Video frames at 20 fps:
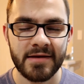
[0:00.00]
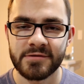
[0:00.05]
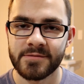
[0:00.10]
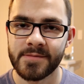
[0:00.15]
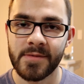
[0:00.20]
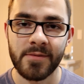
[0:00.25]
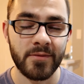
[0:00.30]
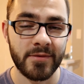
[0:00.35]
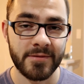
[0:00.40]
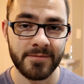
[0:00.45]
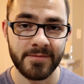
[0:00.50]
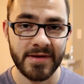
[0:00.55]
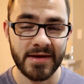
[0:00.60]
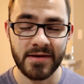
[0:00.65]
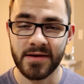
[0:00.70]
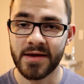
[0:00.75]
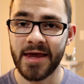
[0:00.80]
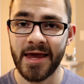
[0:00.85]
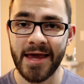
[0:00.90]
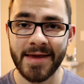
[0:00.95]
guys. Remember when
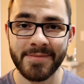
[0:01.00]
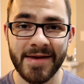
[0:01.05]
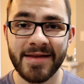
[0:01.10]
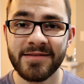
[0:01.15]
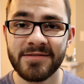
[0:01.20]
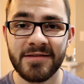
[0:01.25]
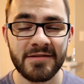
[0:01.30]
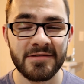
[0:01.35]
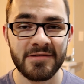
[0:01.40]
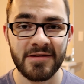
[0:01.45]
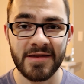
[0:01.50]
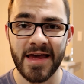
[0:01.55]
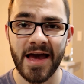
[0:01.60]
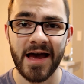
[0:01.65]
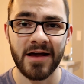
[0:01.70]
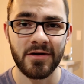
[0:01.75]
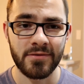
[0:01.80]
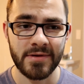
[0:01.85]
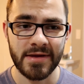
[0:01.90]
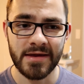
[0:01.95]
Pete came into
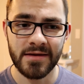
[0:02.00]
Seattle,